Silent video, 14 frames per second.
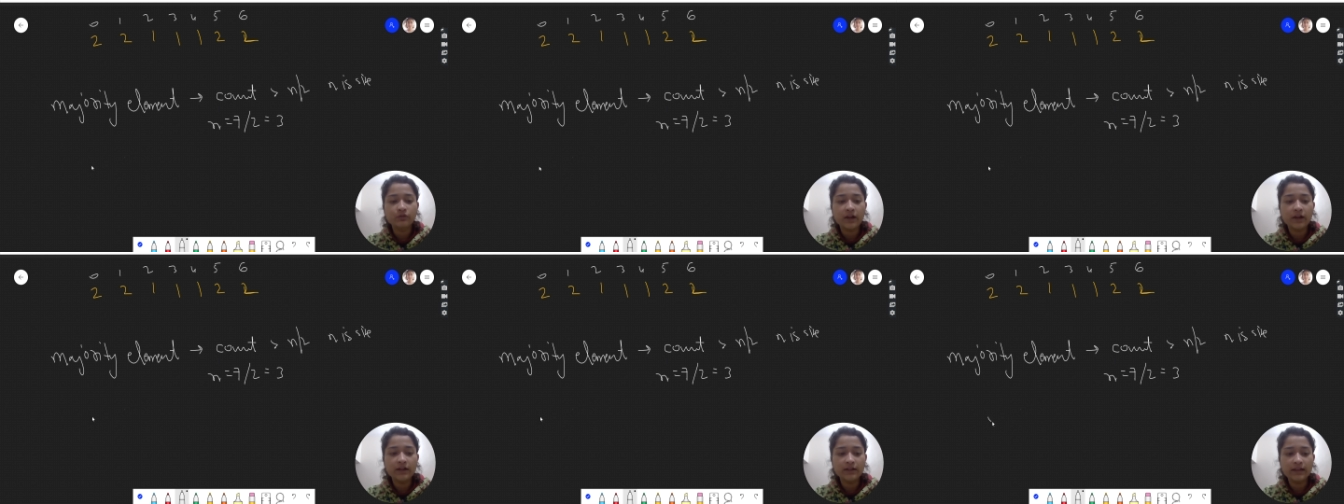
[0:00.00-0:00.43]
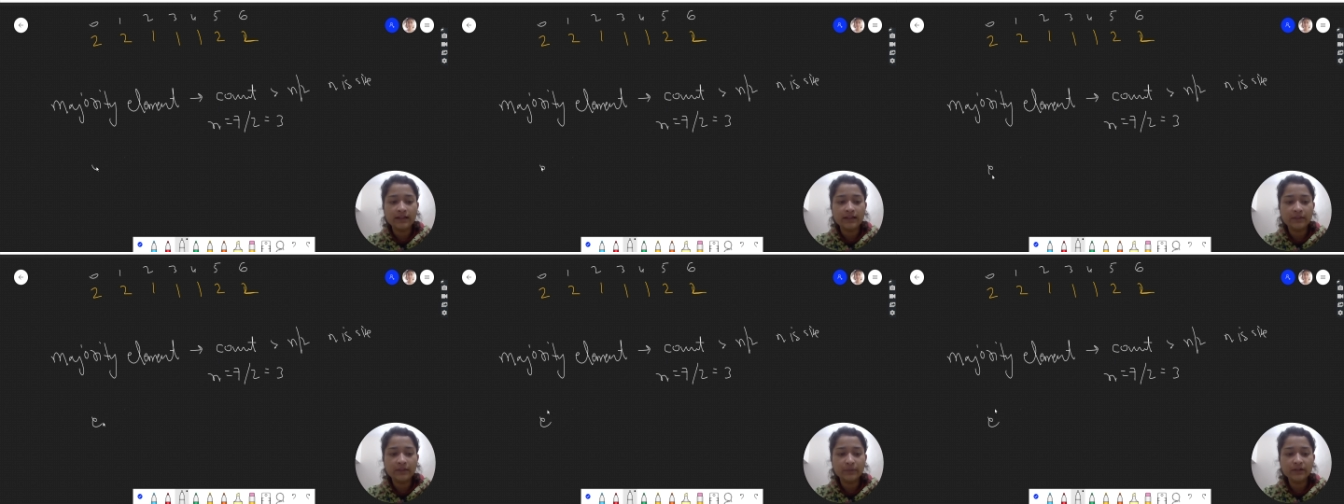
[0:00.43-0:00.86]
an
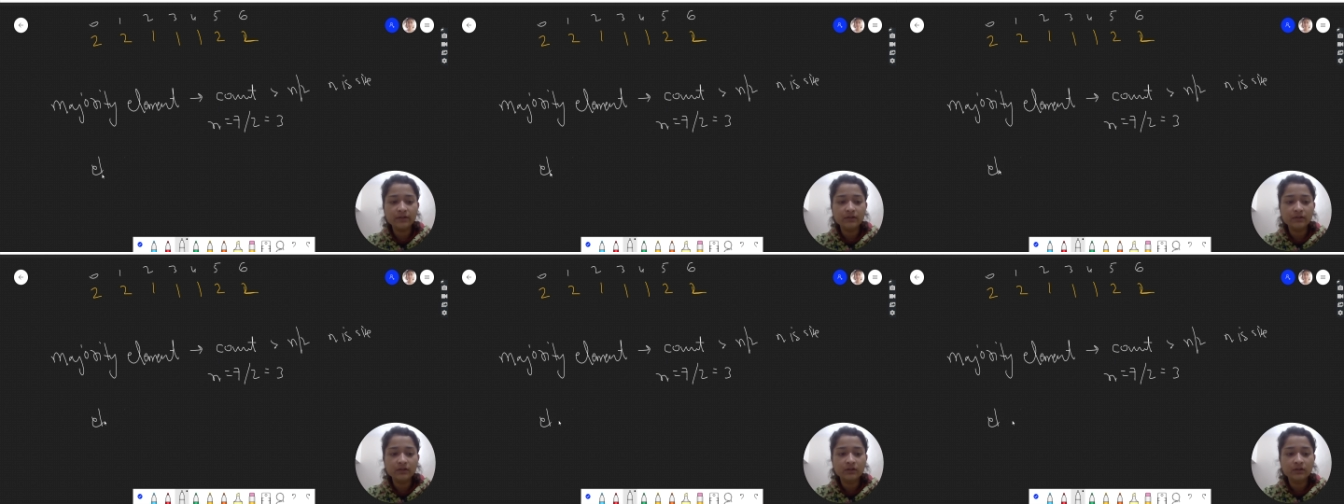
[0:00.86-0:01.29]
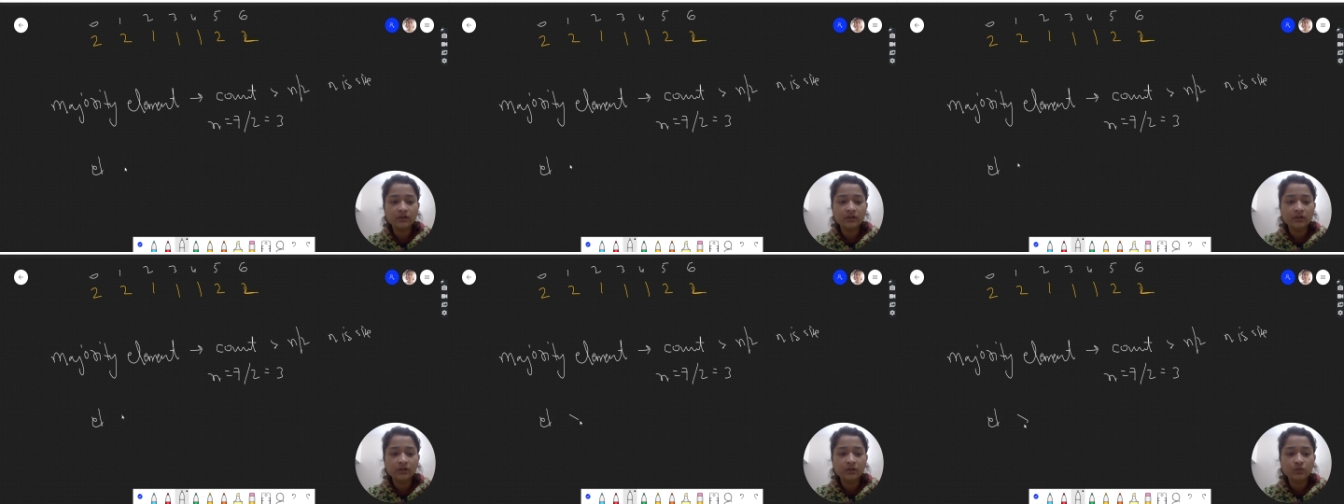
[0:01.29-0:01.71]
element
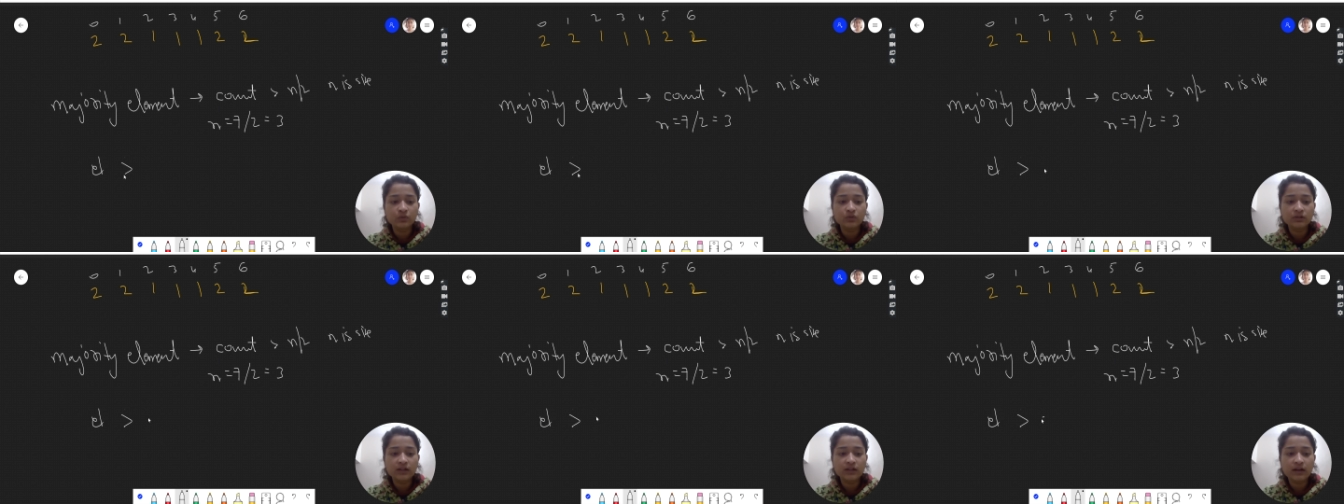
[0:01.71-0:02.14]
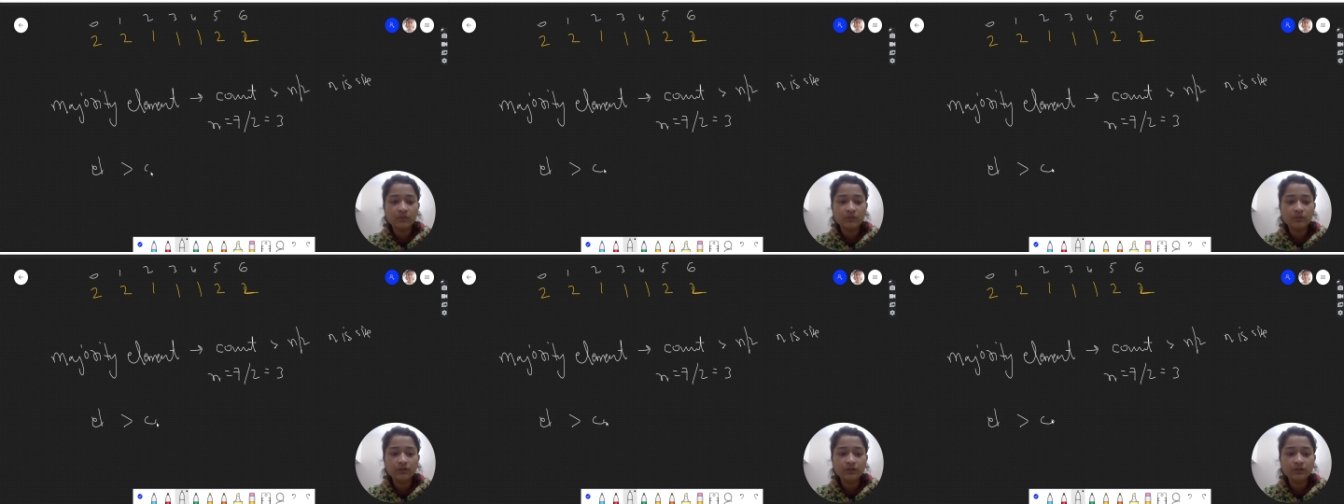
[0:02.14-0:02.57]
whose
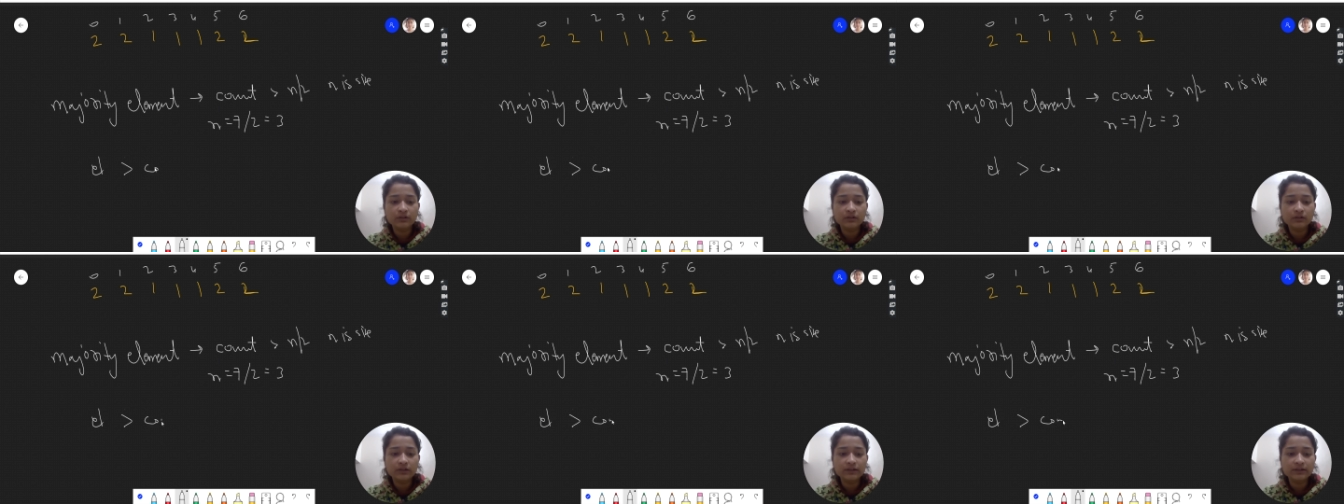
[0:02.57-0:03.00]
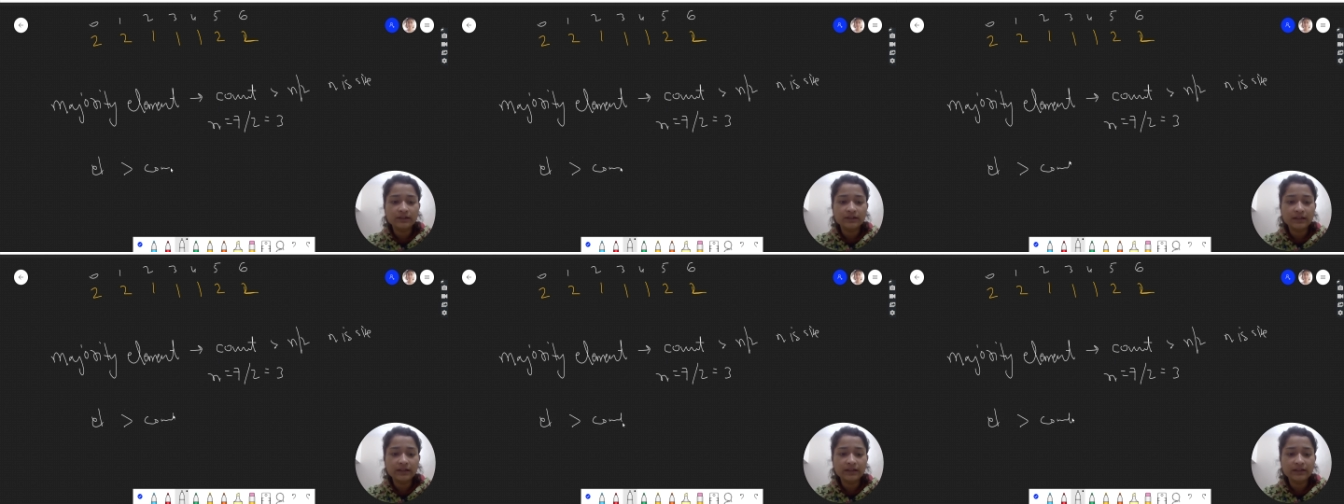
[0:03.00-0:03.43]
count is
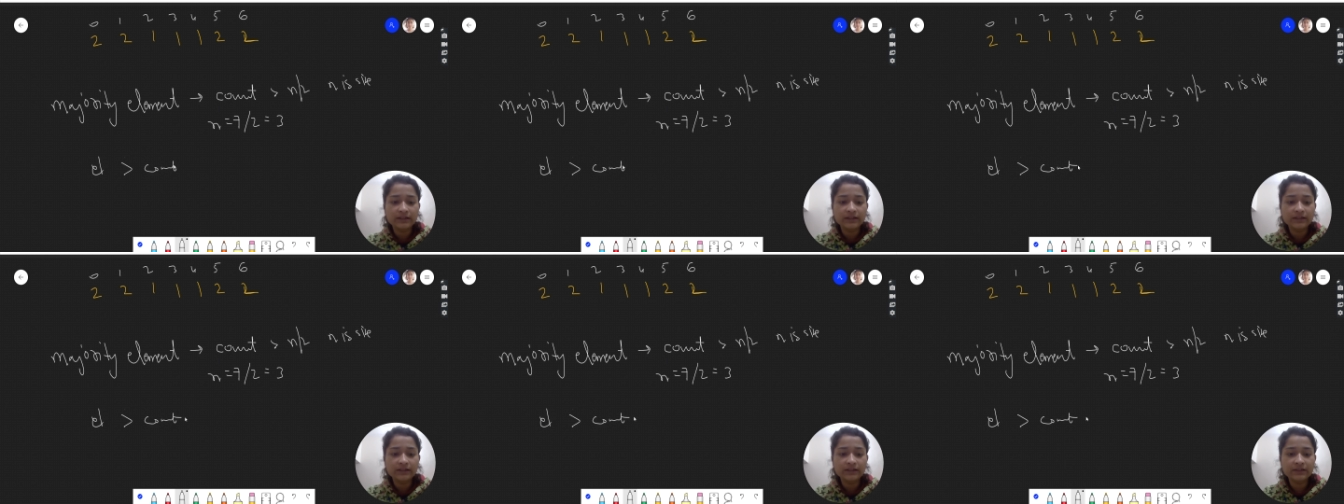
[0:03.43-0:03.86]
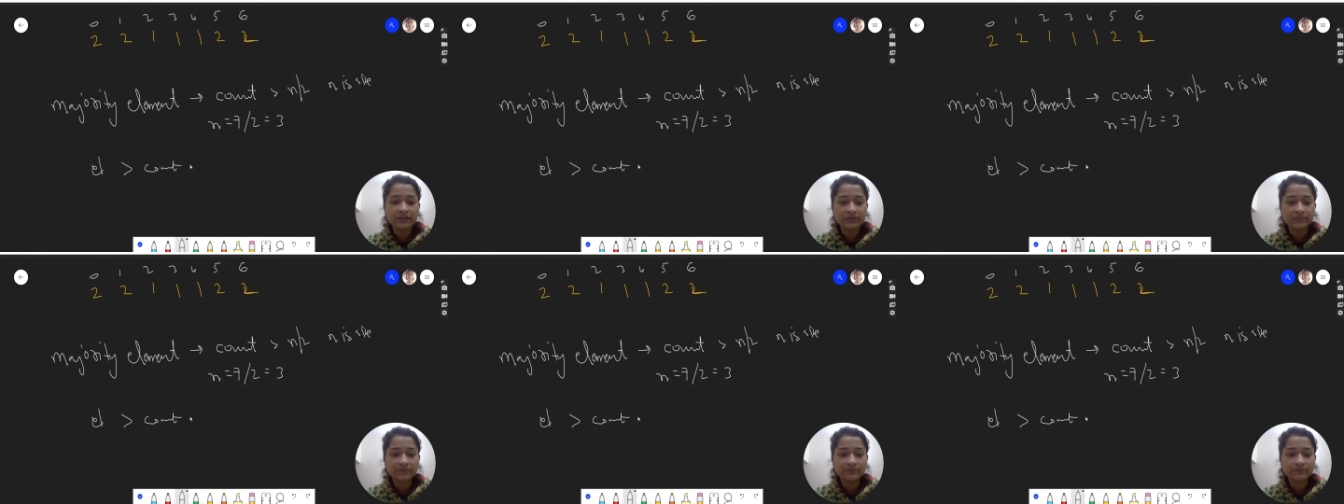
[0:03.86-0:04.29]
greater than 3.
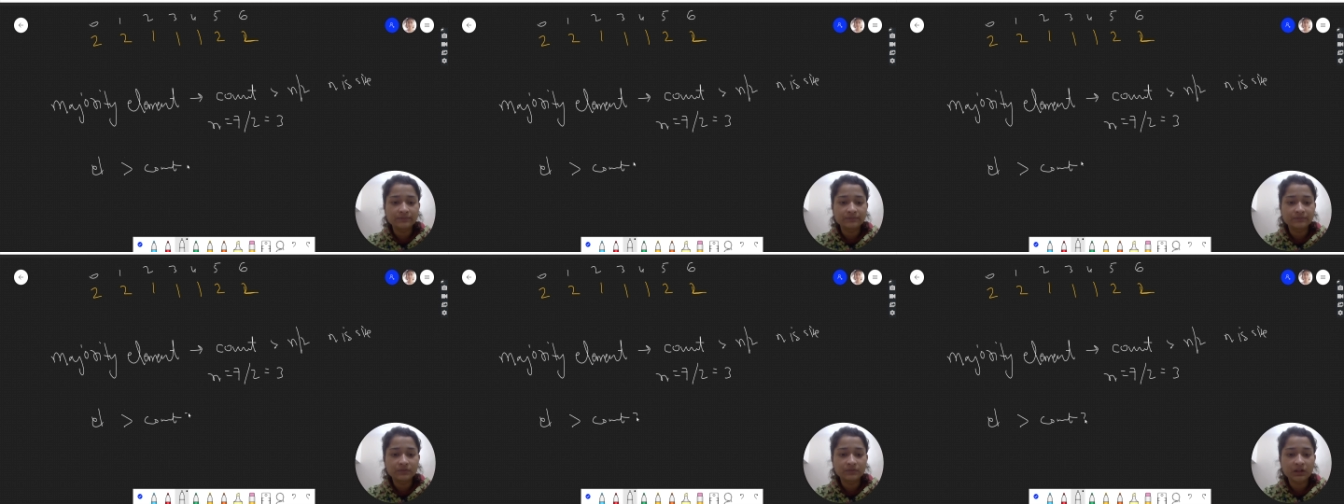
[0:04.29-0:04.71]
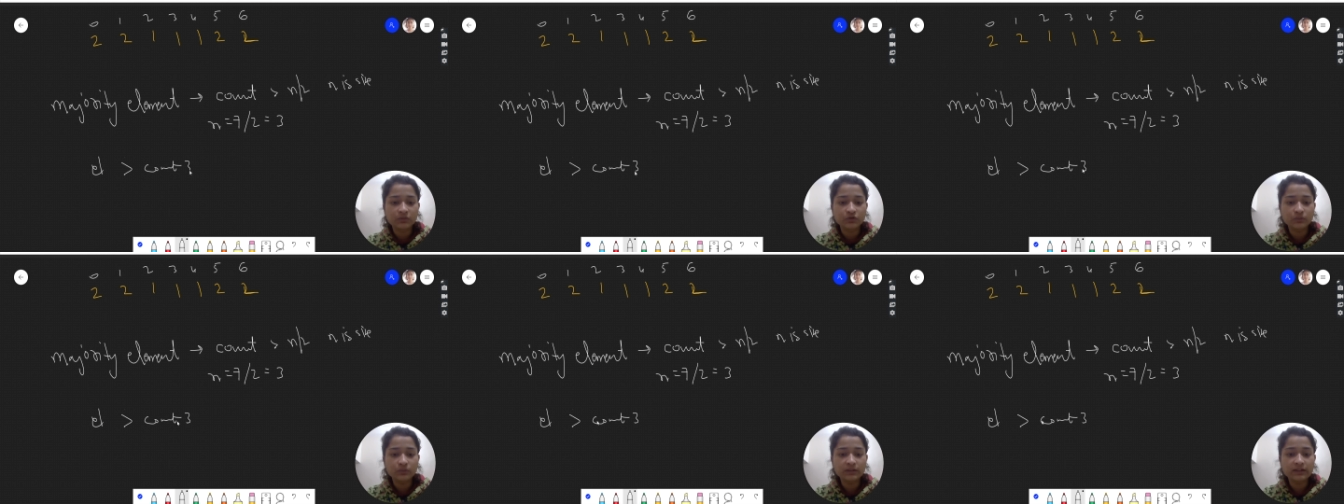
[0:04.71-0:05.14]
Count
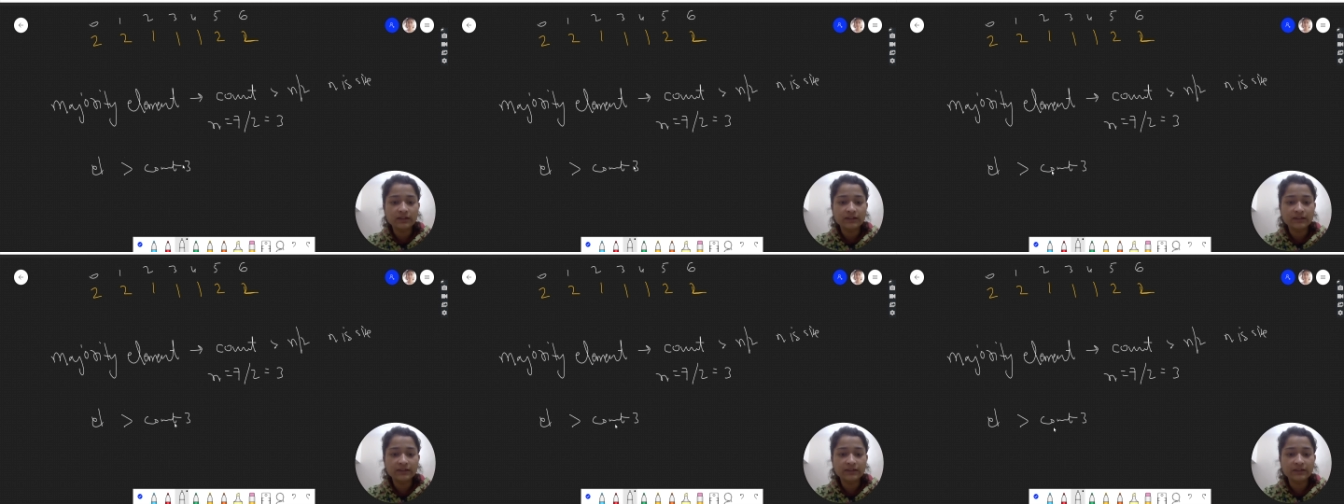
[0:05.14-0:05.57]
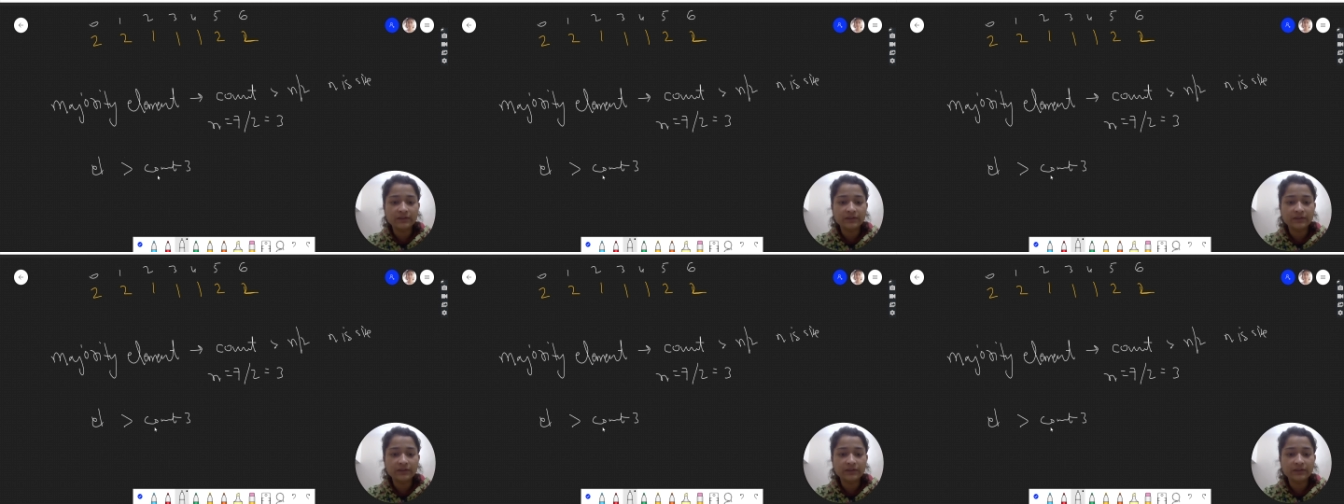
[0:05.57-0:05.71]
should be greater than 3.